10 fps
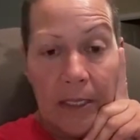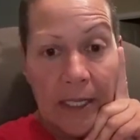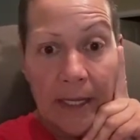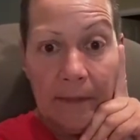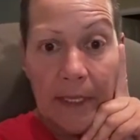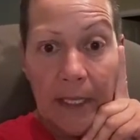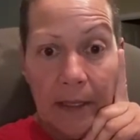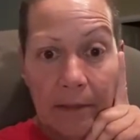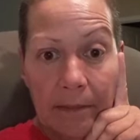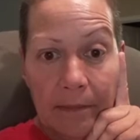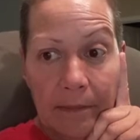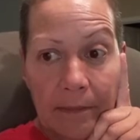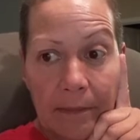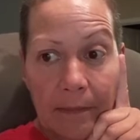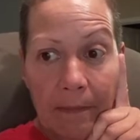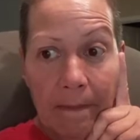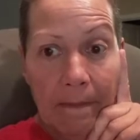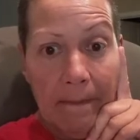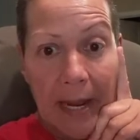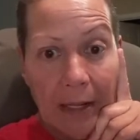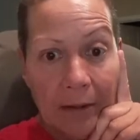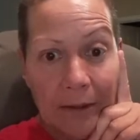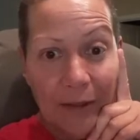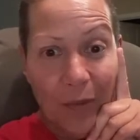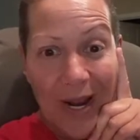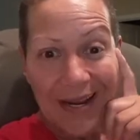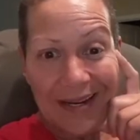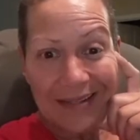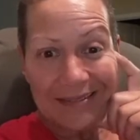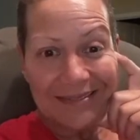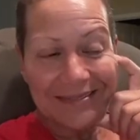time to get back on the wagon.